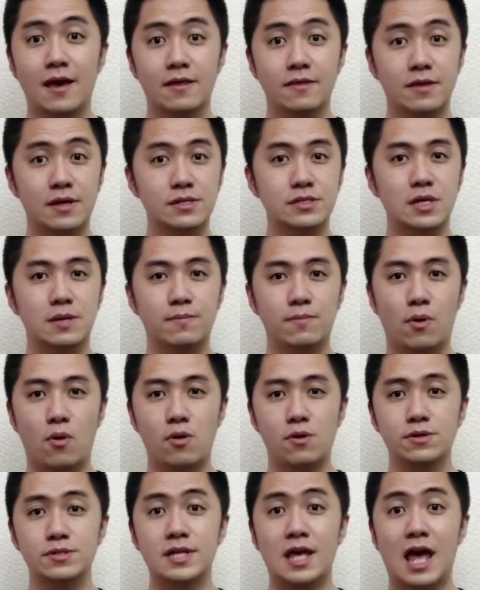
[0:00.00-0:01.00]
These
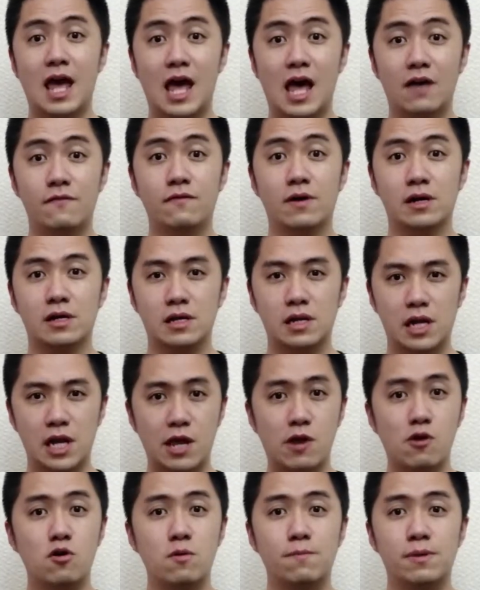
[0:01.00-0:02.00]
importers have a
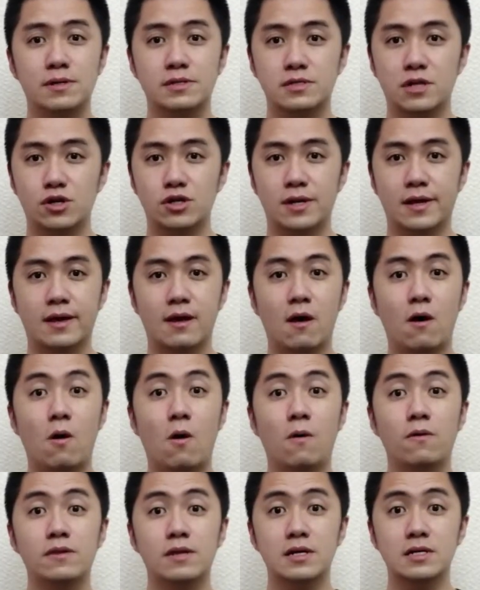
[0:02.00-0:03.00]
clear positioning
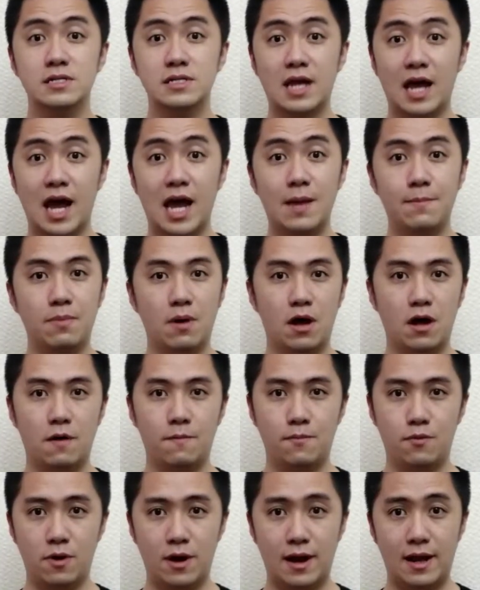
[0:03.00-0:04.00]
on the type of
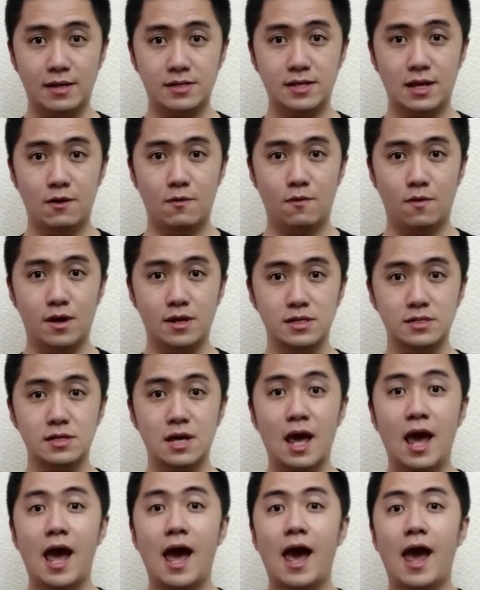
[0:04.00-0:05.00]
product they want
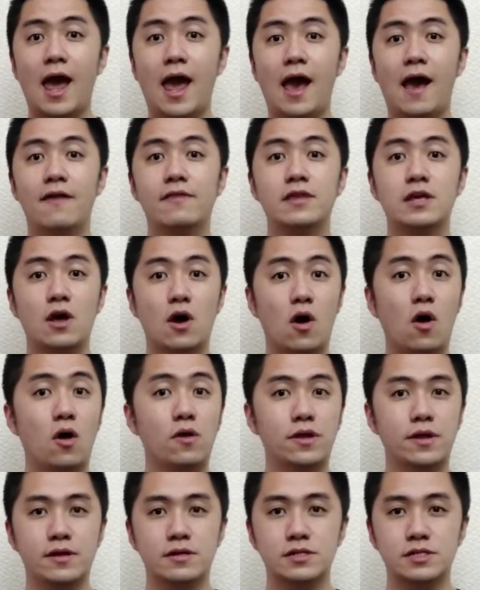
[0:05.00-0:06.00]
and the
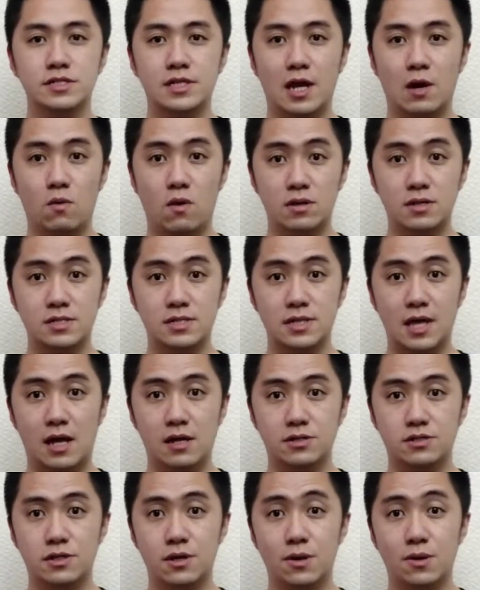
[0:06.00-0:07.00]
audience they want to sell
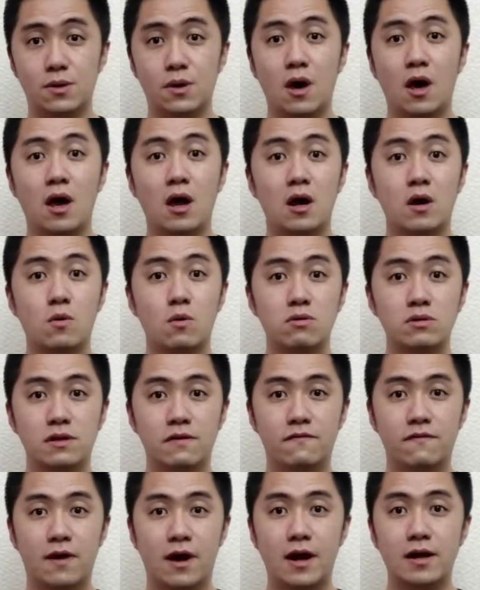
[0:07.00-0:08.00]
to. We'll
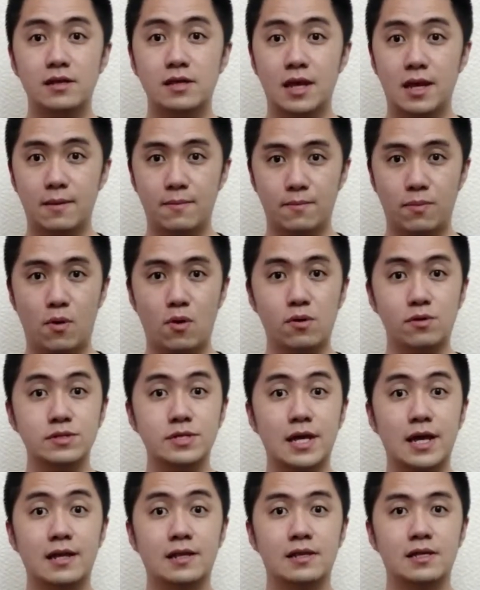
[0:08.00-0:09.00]
divide the importers
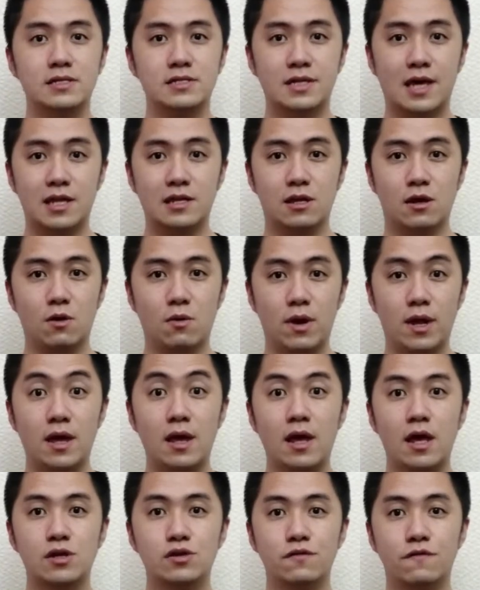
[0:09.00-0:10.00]
in this category
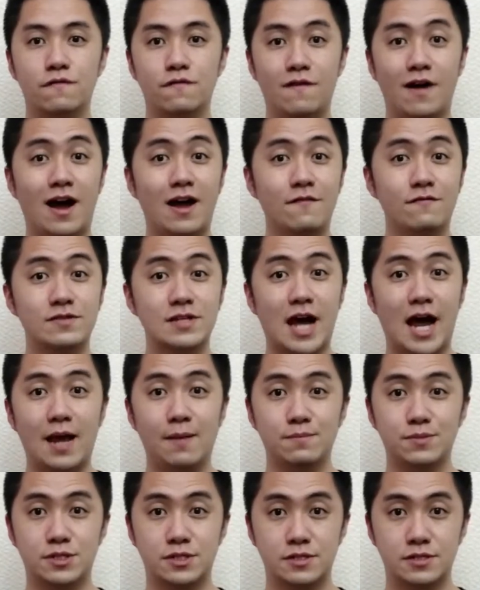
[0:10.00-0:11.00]
into 5
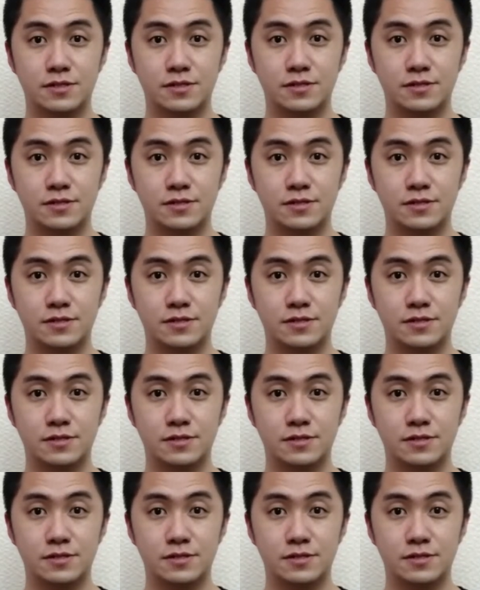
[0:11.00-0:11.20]
types.